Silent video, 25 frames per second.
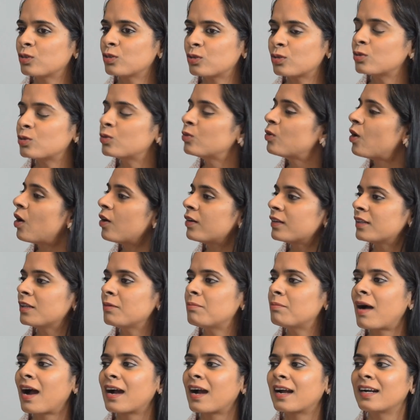throughout the
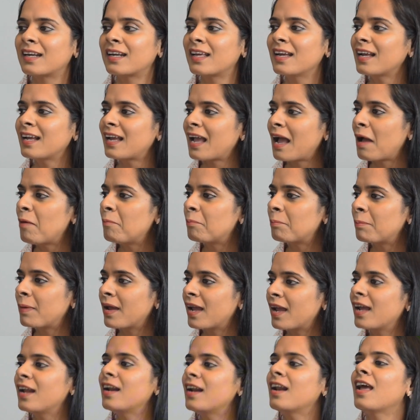marketing
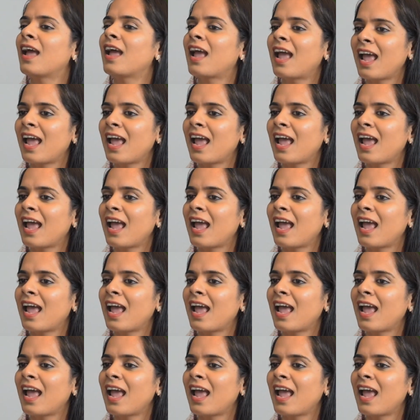campaign,